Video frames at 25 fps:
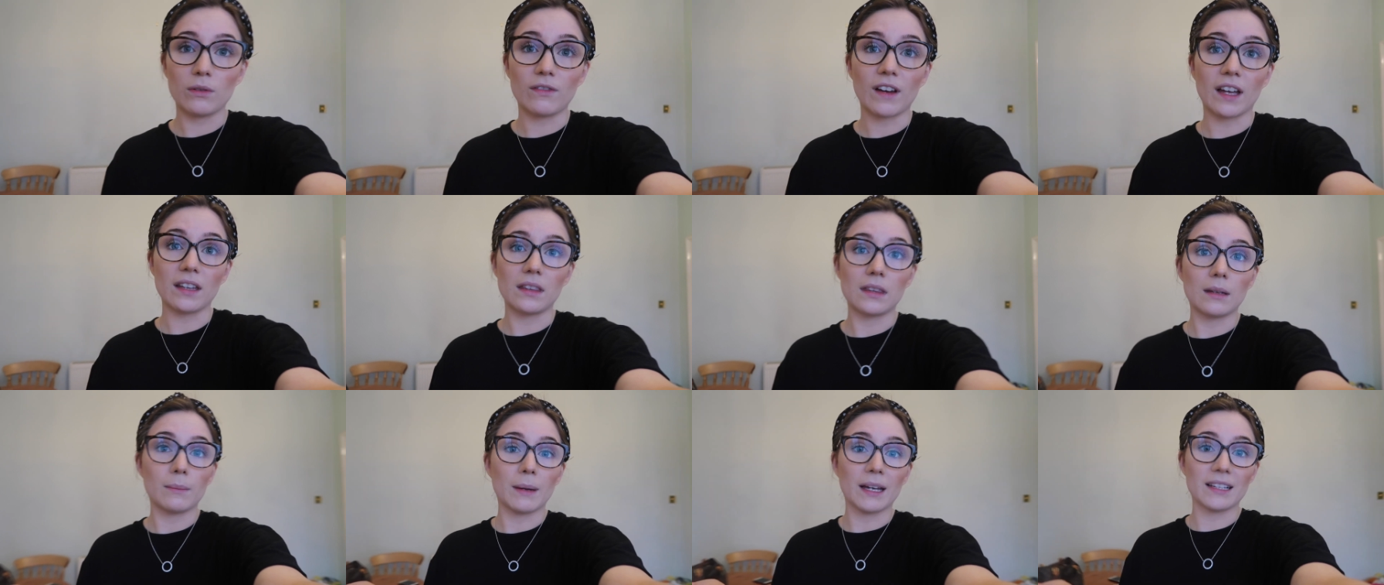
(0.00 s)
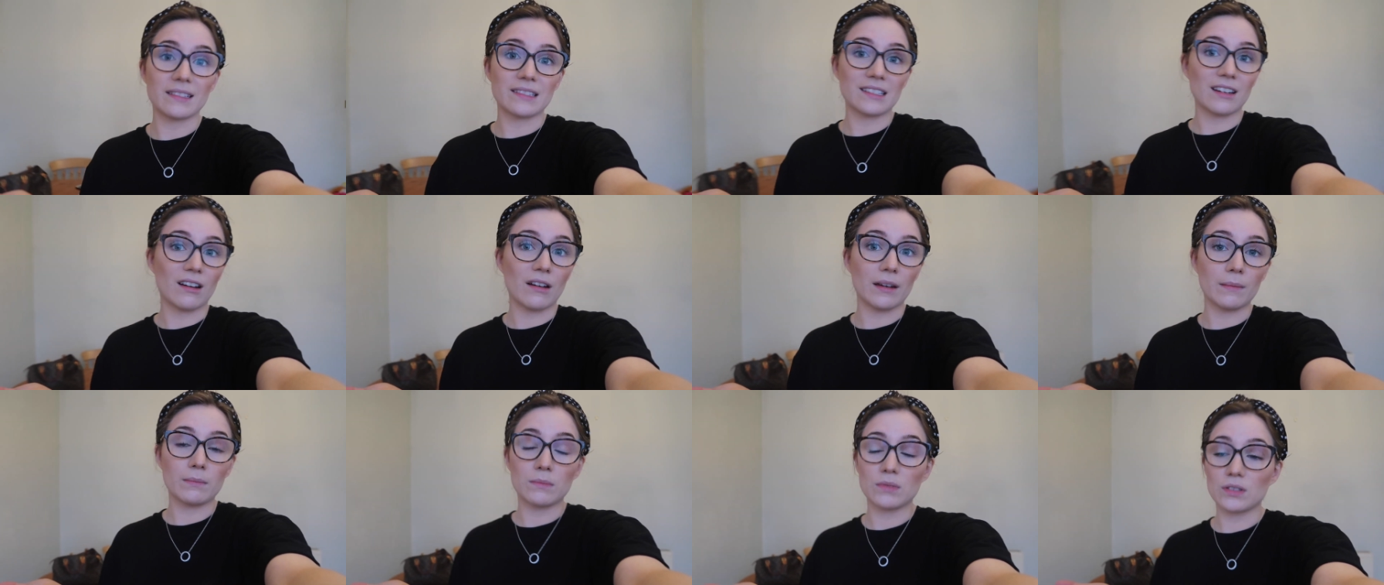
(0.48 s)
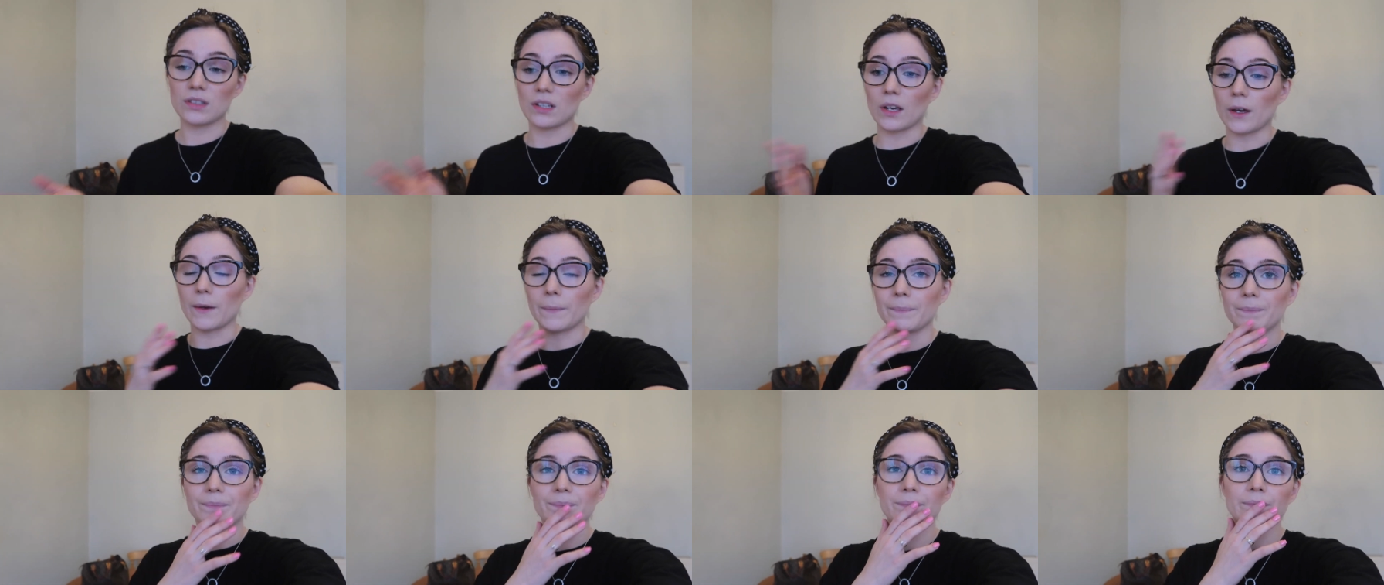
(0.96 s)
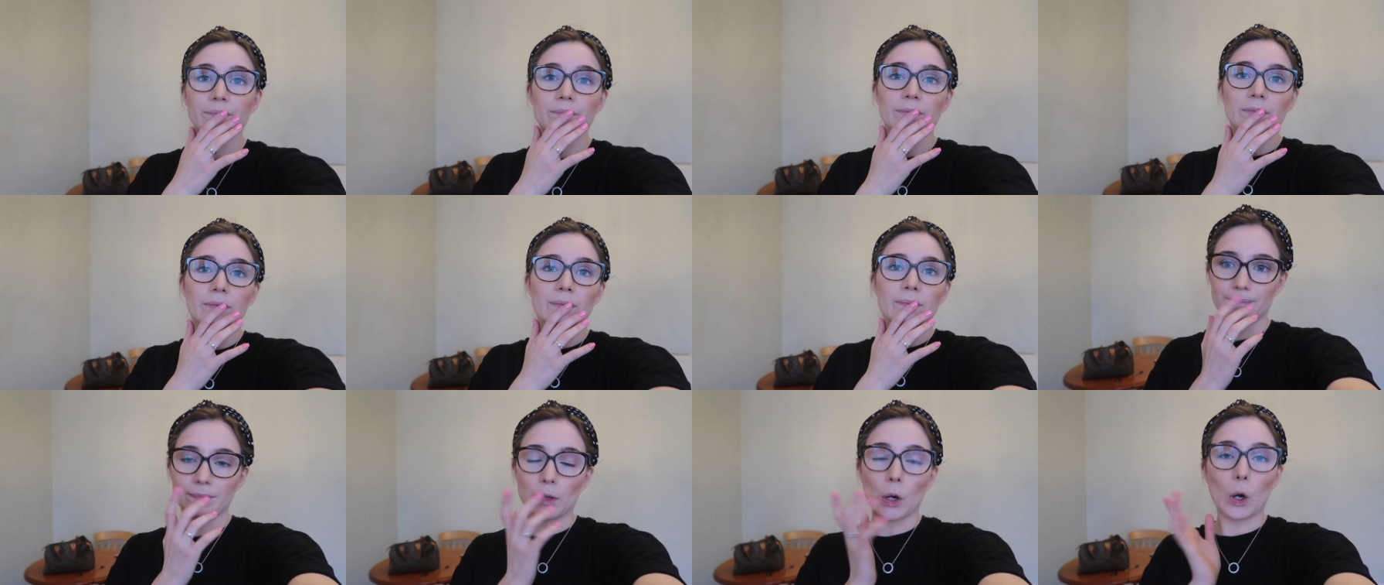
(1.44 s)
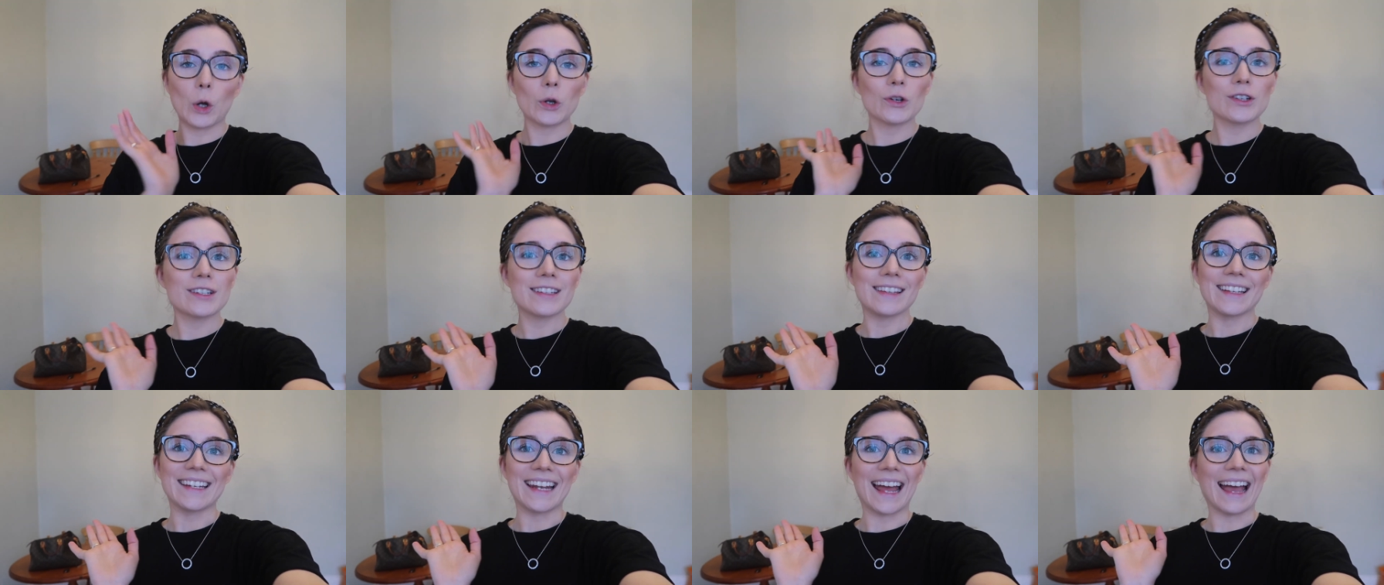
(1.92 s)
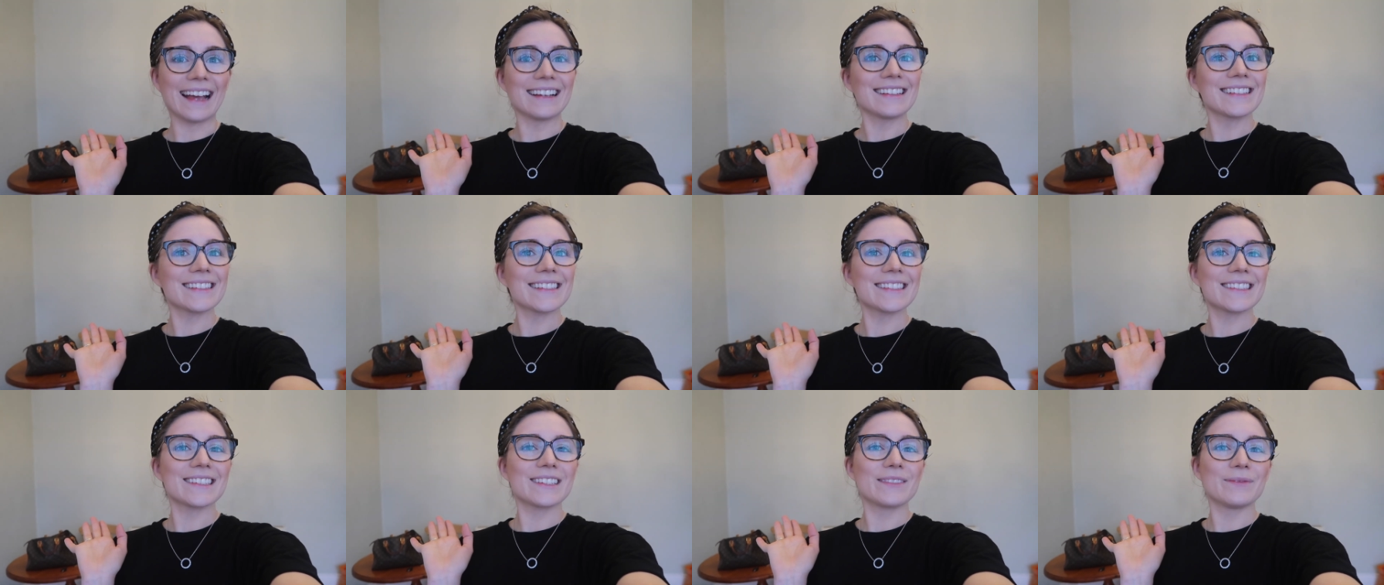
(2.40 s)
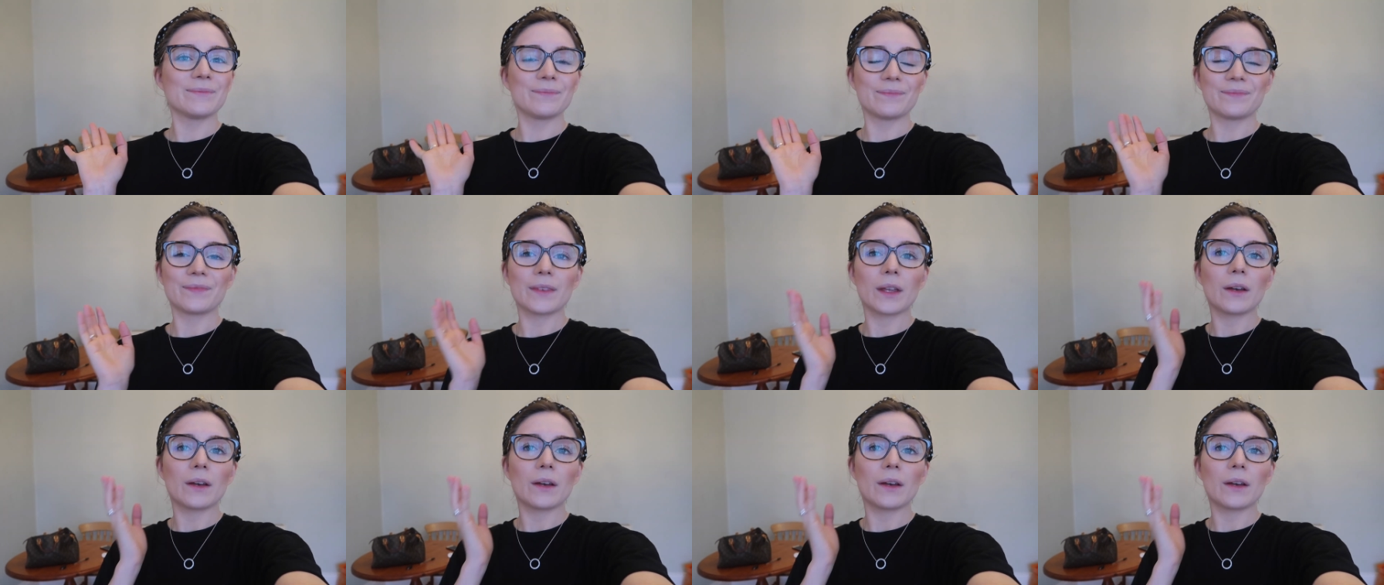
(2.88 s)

We've had the best time, so on to the next.